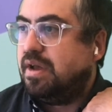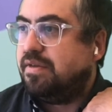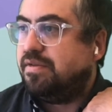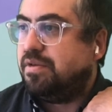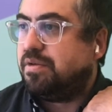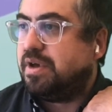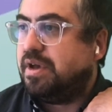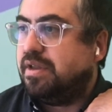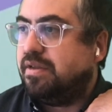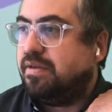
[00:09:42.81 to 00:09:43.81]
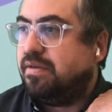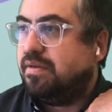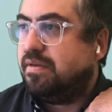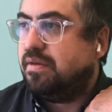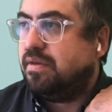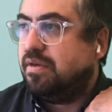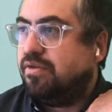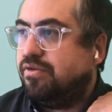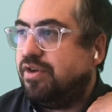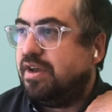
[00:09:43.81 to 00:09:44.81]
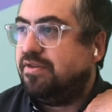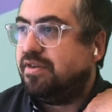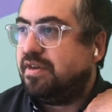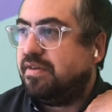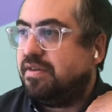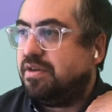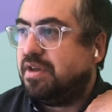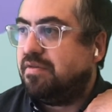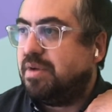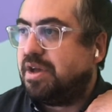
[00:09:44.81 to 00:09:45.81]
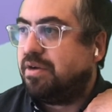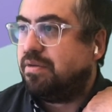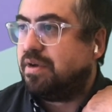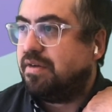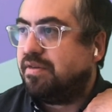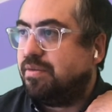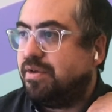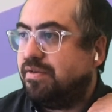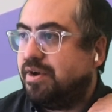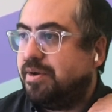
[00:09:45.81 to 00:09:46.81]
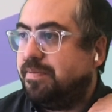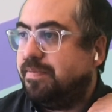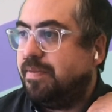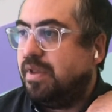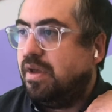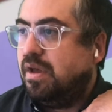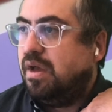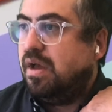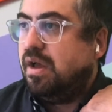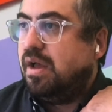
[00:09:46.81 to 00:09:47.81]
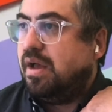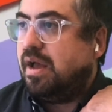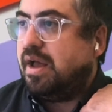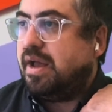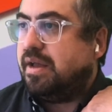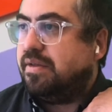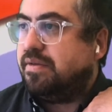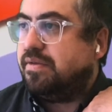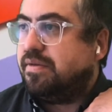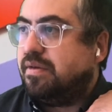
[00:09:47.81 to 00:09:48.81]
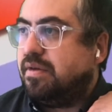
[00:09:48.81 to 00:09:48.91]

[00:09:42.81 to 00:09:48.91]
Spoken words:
And so you can change these, you can make your own custom ones, right? And